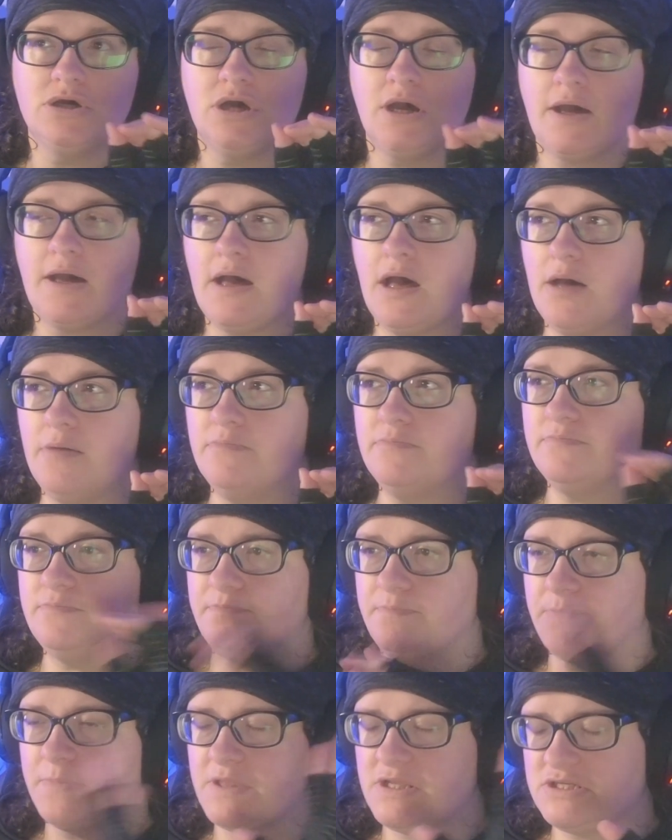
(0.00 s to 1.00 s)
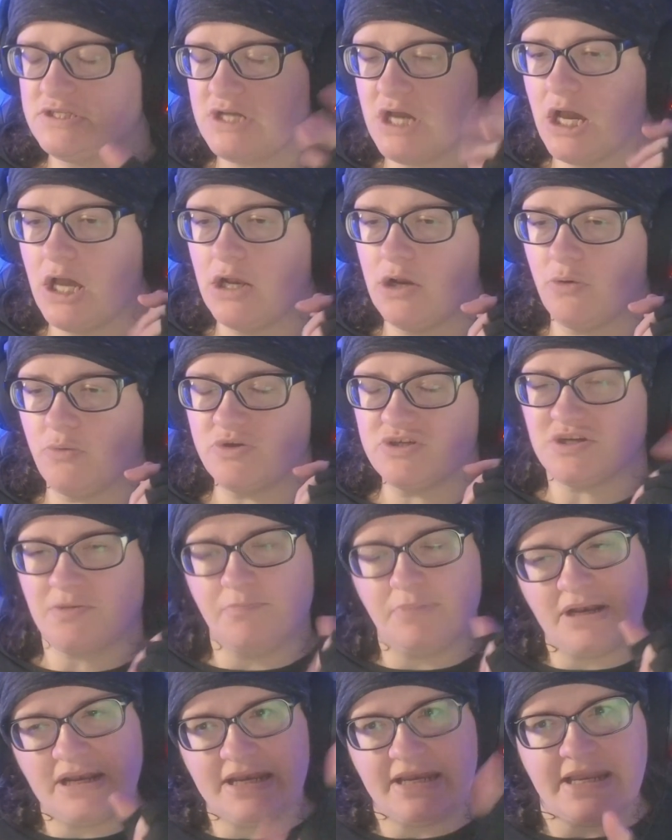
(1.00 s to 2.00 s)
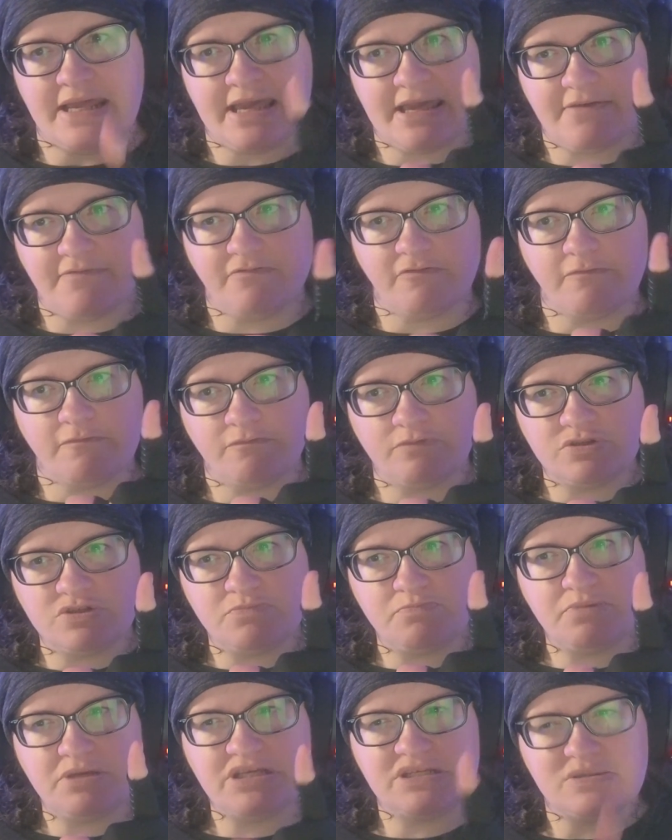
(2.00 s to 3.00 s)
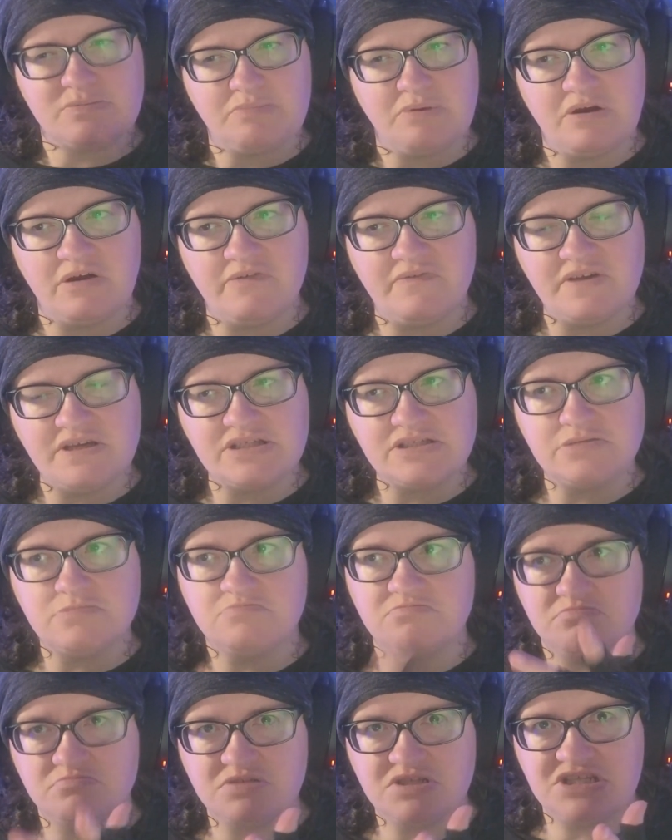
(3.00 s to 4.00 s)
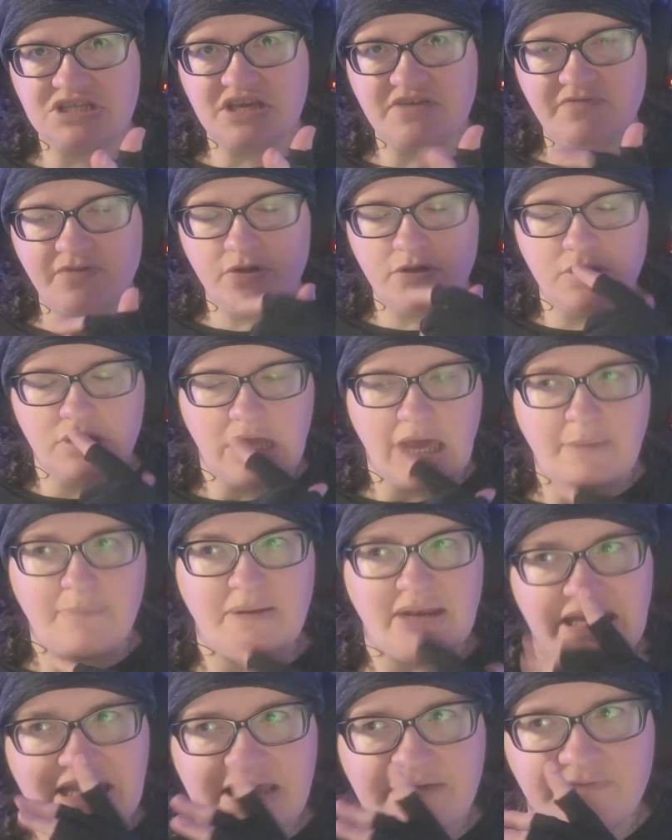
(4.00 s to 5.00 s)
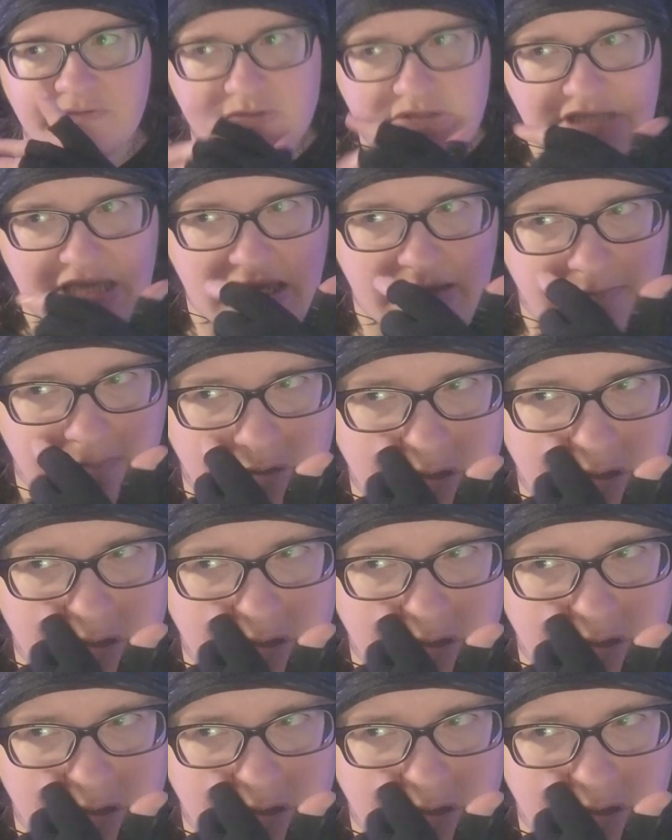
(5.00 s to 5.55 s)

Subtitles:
dialogue, which I believe was Peter Purvis, Stephen. I believe it was him.